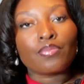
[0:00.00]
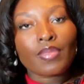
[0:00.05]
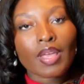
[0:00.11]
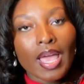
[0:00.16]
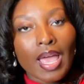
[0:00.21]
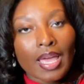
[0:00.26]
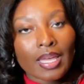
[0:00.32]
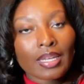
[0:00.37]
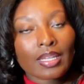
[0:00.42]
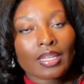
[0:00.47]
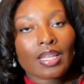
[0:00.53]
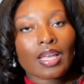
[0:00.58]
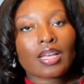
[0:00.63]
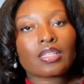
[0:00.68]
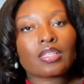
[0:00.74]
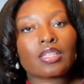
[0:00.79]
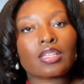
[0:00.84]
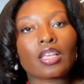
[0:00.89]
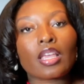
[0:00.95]

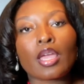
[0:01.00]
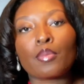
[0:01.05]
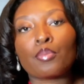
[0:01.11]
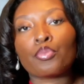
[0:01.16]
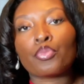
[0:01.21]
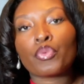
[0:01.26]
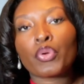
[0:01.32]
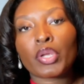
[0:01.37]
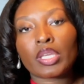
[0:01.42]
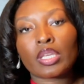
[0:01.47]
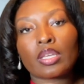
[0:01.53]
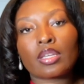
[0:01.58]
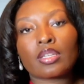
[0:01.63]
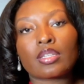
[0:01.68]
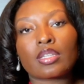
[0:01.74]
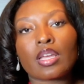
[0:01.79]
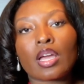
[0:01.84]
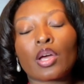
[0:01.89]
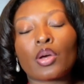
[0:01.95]
analyzing and breaking
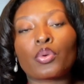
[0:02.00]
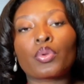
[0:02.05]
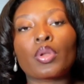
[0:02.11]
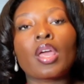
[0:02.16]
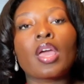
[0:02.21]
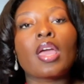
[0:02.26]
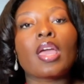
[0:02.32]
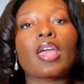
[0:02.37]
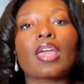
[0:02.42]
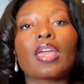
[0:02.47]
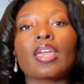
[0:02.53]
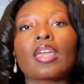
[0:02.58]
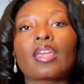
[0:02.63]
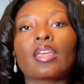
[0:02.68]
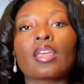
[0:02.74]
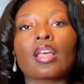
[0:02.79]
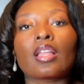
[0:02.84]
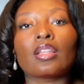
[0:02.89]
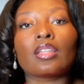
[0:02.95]
down
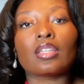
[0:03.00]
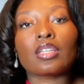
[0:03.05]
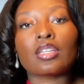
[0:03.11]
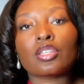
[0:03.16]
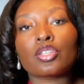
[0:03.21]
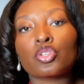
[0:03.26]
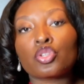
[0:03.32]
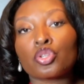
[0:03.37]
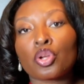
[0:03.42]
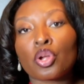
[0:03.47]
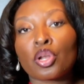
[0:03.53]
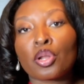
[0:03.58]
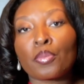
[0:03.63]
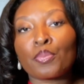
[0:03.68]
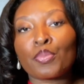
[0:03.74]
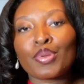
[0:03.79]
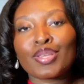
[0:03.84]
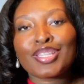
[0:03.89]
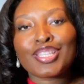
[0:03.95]
a lean
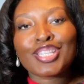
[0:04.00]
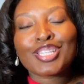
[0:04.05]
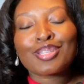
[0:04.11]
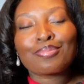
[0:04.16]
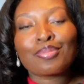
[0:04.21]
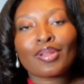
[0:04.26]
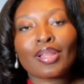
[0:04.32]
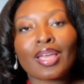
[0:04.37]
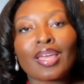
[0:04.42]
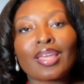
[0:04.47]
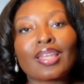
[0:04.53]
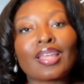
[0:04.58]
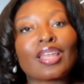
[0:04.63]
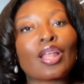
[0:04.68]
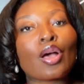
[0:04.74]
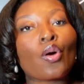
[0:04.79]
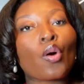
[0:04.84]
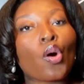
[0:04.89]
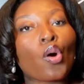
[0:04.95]
startup business plan, and
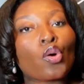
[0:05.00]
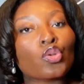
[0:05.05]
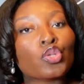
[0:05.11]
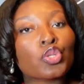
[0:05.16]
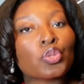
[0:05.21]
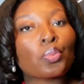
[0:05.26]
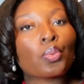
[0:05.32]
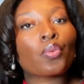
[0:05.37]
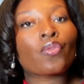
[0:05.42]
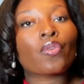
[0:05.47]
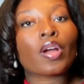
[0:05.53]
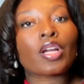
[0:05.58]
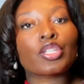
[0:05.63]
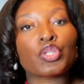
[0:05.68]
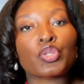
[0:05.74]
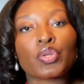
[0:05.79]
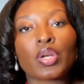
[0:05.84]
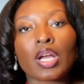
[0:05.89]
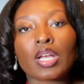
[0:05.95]
I'll also provide
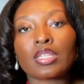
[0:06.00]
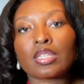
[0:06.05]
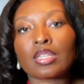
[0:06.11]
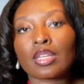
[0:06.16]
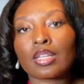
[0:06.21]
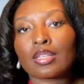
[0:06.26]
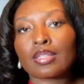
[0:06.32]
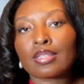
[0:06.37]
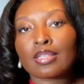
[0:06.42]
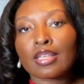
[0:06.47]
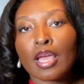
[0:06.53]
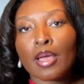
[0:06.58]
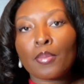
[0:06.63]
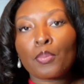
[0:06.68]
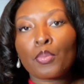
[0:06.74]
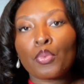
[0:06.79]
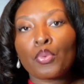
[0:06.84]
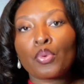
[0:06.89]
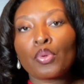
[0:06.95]
you guys an
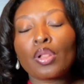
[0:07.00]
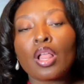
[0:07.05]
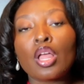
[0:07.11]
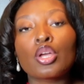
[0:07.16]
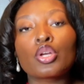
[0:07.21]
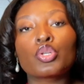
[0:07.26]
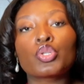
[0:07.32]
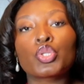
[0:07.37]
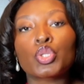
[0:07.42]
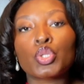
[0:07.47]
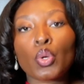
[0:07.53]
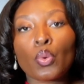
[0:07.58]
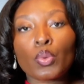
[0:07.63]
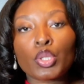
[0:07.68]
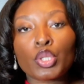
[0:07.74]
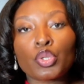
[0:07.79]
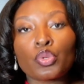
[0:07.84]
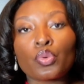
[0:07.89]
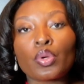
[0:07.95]
example
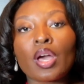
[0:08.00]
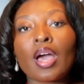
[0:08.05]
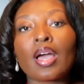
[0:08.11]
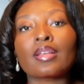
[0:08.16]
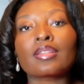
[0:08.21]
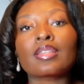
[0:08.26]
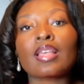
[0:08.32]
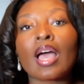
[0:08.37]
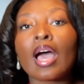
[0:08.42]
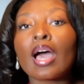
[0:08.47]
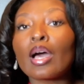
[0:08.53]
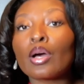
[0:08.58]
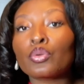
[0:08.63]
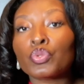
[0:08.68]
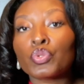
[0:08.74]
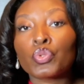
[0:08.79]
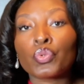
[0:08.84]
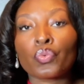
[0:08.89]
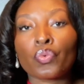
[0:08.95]
showing you guys how
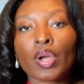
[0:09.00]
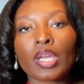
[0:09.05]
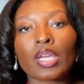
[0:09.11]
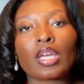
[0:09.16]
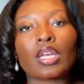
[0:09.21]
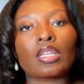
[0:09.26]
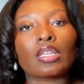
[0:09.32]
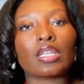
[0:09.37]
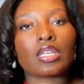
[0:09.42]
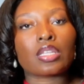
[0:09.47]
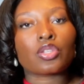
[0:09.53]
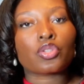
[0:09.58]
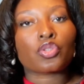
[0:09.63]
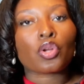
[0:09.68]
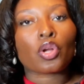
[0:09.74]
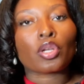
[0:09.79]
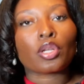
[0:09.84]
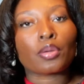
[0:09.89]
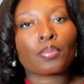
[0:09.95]
to write a lean
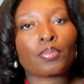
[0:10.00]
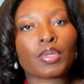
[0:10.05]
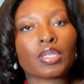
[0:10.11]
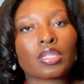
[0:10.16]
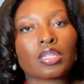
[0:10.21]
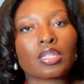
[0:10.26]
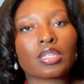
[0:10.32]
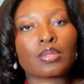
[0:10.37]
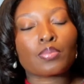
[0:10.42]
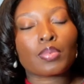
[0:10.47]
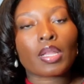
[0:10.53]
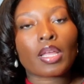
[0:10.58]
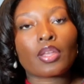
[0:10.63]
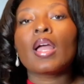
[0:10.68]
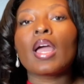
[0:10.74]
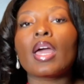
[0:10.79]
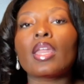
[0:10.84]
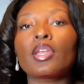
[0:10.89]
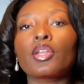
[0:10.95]
startup business plan.
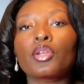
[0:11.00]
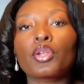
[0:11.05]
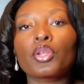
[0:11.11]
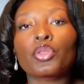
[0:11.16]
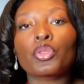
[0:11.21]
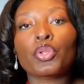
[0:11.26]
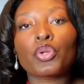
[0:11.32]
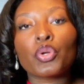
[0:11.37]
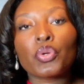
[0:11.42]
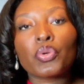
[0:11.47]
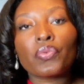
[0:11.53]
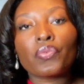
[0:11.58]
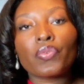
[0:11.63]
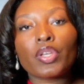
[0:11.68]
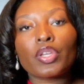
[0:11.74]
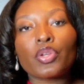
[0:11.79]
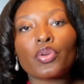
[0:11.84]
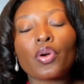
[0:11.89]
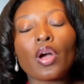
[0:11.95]
And in the third
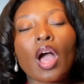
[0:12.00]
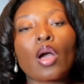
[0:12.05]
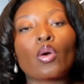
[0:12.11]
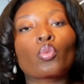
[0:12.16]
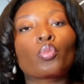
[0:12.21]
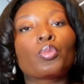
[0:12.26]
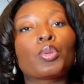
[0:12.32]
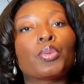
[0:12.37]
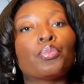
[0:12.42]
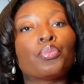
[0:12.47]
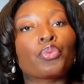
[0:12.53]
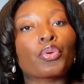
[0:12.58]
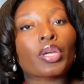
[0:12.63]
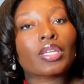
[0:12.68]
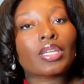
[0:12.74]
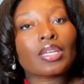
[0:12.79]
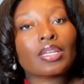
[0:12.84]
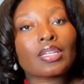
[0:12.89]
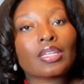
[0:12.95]
video, I will be
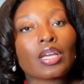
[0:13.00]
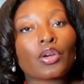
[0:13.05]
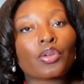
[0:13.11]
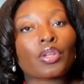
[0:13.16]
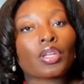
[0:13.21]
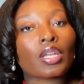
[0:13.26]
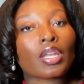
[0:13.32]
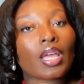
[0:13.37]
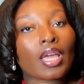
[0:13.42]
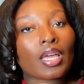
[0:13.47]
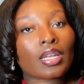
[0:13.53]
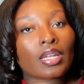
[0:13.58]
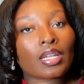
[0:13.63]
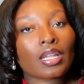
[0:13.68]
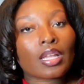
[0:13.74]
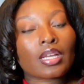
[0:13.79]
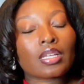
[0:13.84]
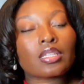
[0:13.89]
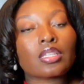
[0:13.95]
breaking down and
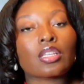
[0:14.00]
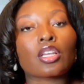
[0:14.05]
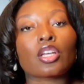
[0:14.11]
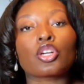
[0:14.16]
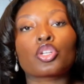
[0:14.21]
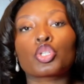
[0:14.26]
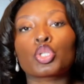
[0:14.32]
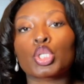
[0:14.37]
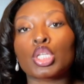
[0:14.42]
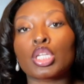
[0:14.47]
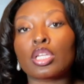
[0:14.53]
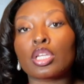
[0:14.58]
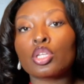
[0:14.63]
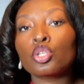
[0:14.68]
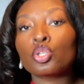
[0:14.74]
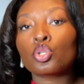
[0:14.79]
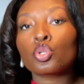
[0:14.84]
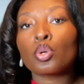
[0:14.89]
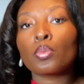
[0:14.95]
analyzing a
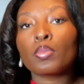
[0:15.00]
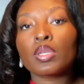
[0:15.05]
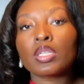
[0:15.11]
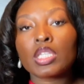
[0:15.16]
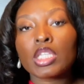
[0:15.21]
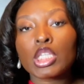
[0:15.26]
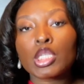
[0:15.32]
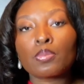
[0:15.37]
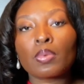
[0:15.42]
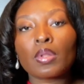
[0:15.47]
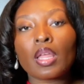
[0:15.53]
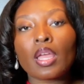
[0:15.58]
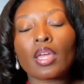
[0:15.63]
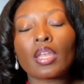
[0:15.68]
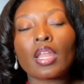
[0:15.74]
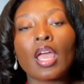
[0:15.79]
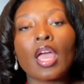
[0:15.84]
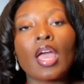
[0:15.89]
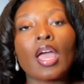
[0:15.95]
traditional business
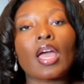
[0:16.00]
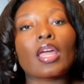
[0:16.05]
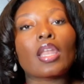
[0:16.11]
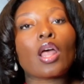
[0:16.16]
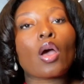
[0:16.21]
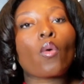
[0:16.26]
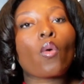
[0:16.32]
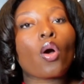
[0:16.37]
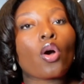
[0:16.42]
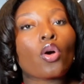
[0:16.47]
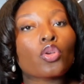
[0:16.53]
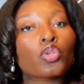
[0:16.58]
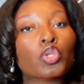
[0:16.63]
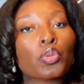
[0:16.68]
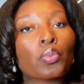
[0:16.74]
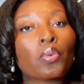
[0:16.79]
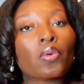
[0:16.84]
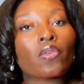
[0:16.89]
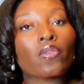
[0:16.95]
plan, and I'll also
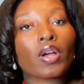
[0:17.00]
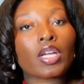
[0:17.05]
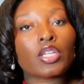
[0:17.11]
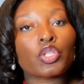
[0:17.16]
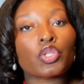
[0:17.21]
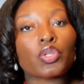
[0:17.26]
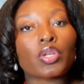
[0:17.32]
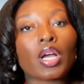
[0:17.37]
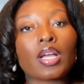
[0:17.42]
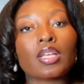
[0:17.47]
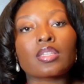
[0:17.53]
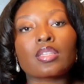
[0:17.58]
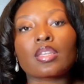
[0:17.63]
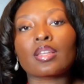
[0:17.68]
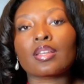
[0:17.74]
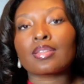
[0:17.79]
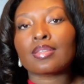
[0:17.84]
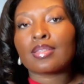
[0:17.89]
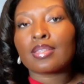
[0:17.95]
provide you guys an
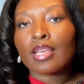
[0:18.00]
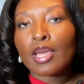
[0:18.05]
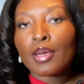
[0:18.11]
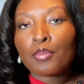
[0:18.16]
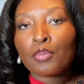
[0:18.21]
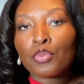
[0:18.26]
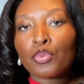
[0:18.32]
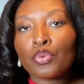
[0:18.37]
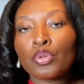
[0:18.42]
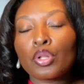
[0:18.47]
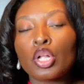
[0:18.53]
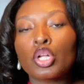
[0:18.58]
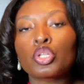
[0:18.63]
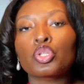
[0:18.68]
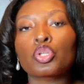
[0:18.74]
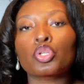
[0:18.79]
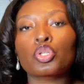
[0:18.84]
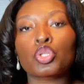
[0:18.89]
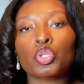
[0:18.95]
example
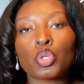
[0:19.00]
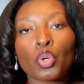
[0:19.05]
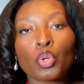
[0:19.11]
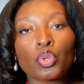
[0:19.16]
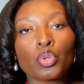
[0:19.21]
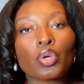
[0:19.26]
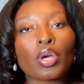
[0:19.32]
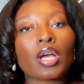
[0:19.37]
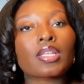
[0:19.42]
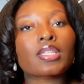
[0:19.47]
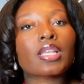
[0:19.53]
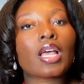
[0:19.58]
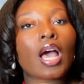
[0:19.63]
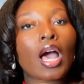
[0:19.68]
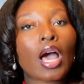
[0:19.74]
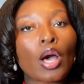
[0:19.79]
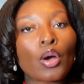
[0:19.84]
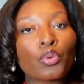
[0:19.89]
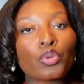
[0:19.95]
to show you guys
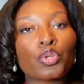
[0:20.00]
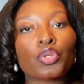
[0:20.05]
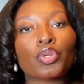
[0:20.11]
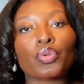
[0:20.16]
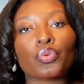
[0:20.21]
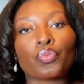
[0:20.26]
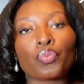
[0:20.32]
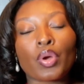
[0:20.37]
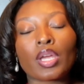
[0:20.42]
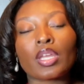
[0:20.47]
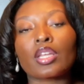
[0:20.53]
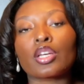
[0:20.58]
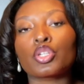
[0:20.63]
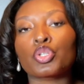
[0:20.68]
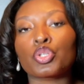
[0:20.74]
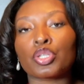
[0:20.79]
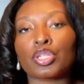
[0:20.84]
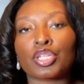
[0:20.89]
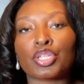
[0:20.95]
how you can write a
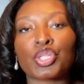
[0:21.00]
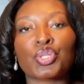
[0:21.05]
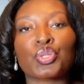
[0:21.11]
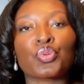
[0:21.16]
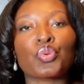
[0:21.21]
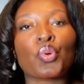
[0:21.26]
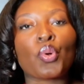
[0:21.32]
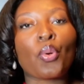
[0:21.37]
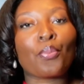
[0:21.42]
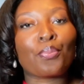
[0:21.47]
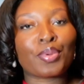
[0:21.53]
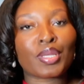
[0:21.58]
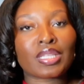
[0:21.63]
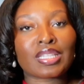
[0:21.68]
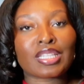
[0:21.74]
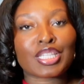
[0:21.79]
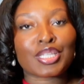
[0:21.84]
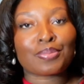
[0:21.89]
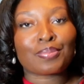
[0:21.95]
traditional
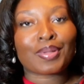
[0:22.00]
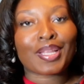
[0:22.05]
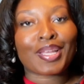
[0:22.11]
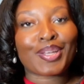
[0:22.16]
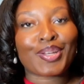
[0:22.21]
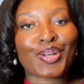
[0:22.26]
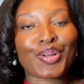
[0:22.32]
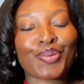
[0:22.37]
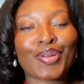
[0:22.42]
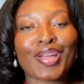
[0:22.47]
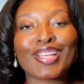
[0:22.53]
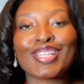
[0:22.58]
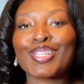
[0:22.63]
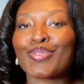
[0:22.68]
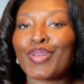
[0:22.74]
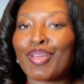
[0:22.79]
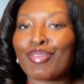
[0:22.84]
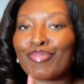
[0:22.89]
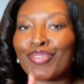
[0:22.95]
business plan. All right, so
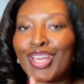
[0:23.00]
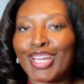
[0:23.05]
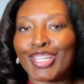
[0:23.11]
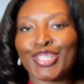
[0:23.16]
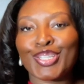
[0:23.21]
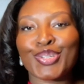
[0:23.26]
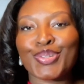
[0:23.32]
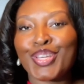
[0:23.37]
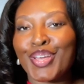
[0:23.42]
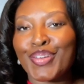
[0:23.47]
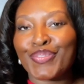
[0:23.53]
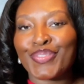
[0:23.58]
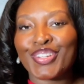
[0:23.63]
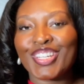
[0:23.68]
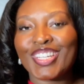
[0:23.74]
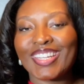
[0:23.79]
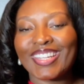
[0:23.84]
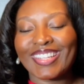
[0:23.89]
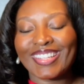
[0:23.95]
I've got you
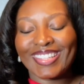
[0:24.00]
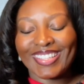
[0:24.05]
covered.